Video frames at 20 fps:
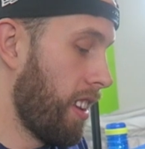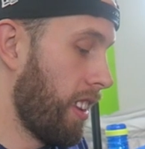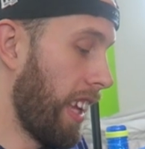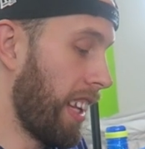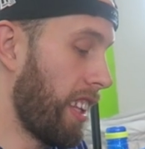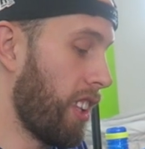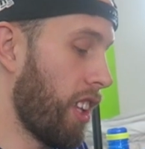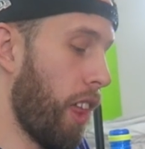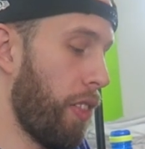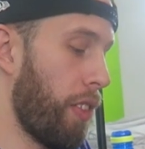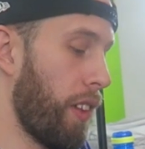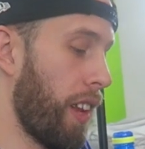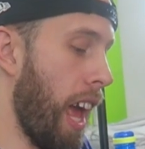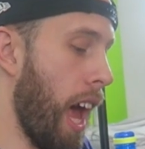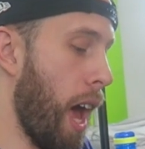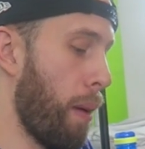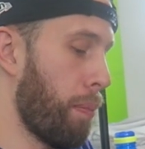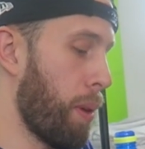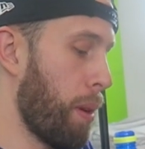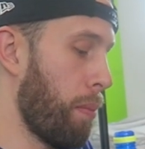Like nothing
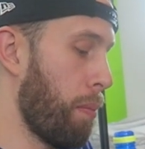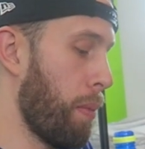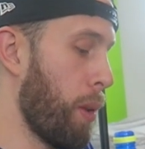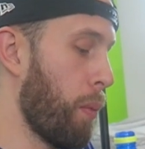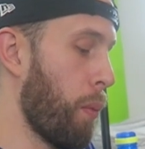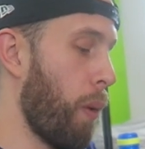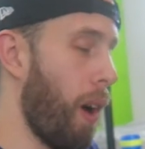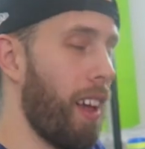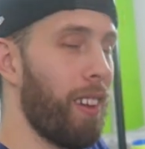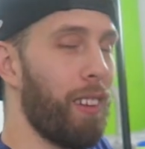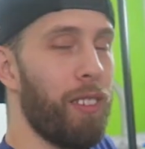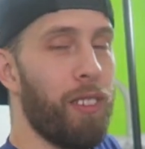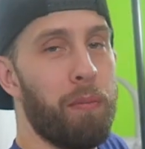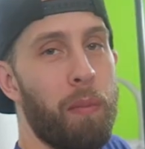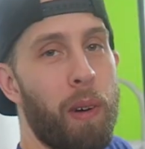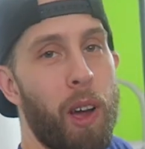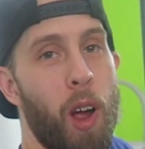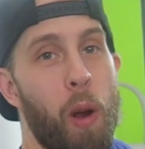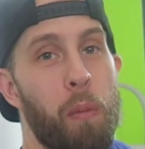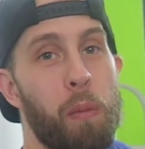happened. Meanwhile,
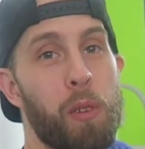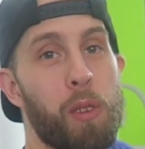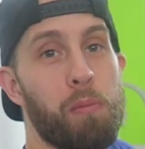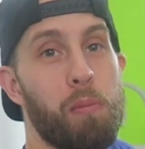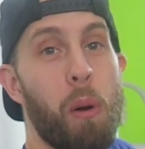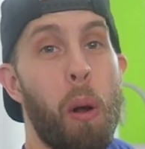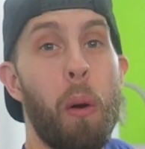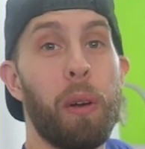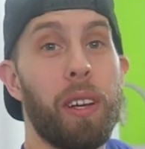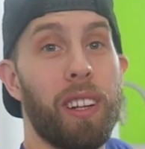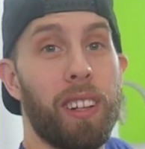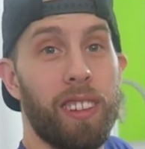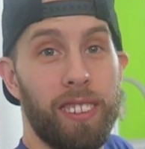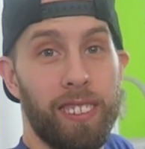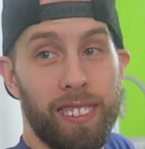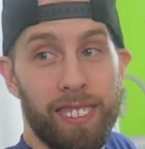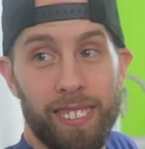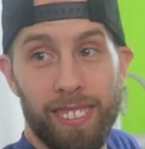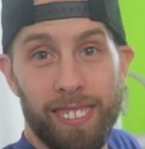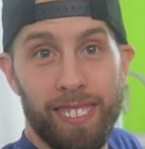my arm was broken.
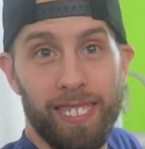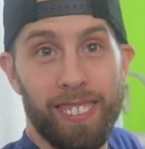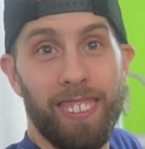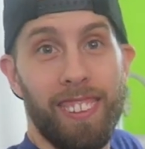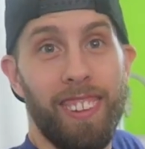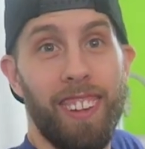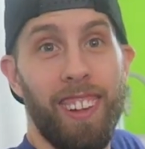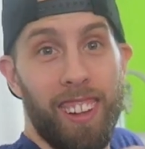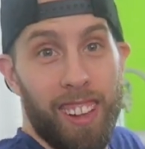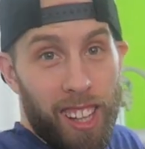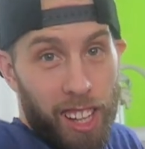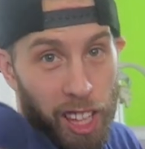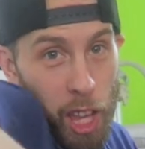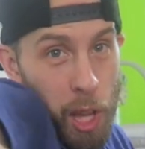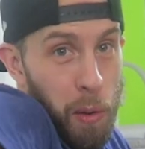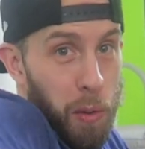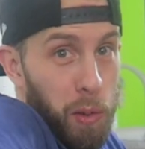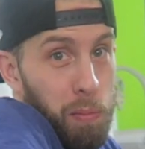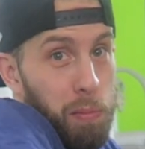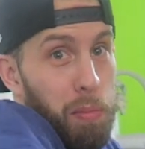Like
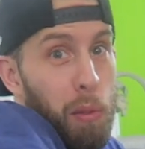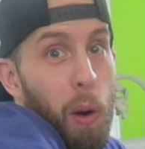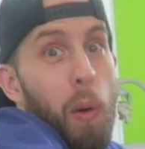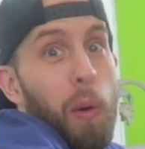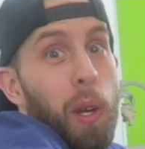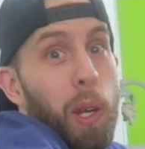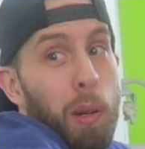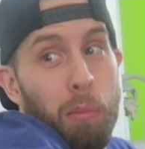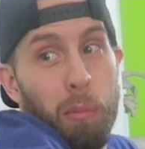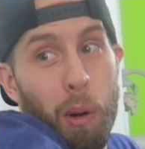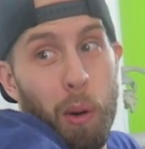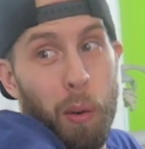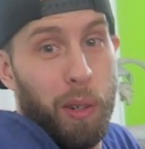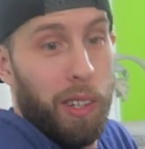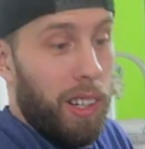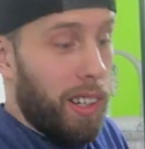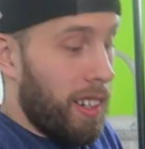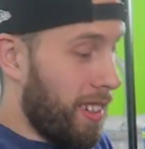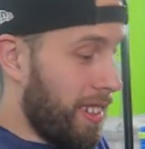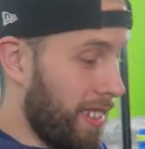it was broken,
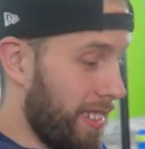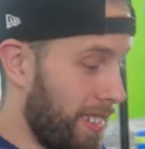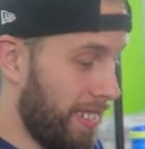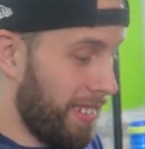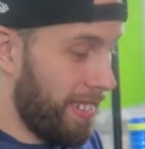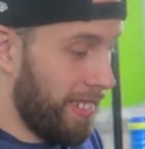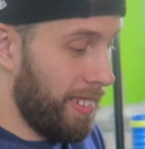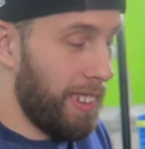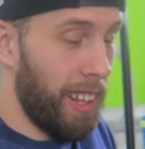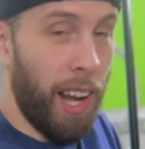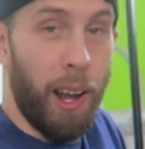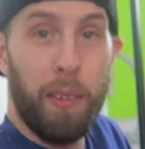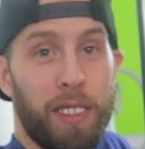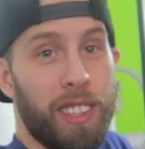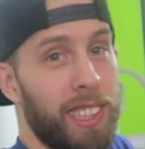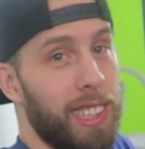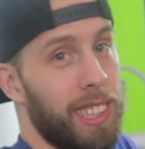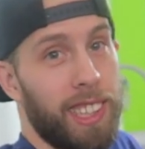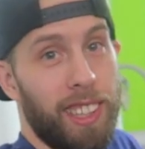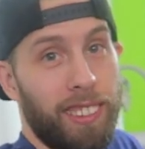broken. And I was
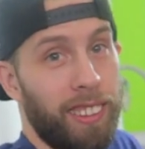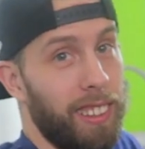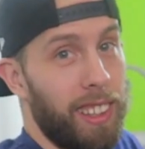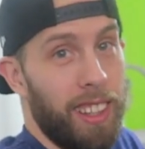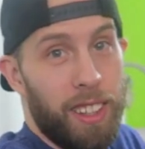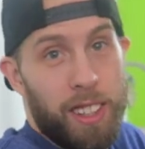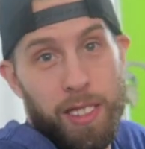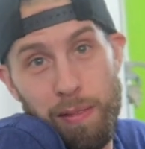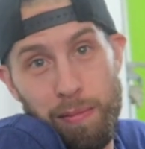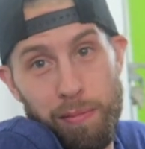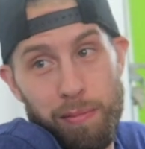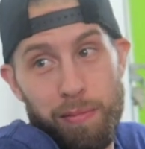just chilling there.